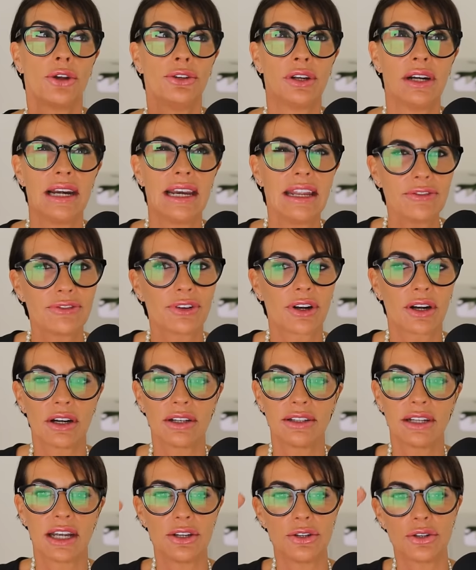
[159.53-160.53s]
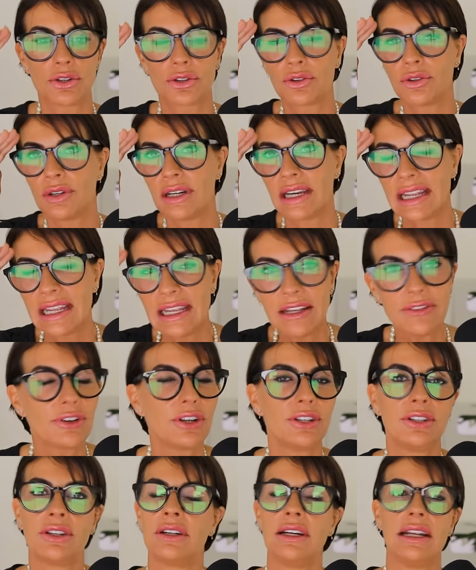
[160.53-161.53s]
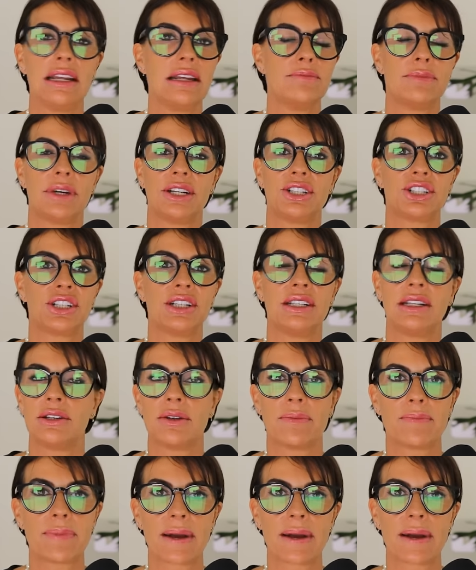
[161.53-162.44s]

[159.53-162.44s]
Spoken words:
on a level that you could even only imagine in the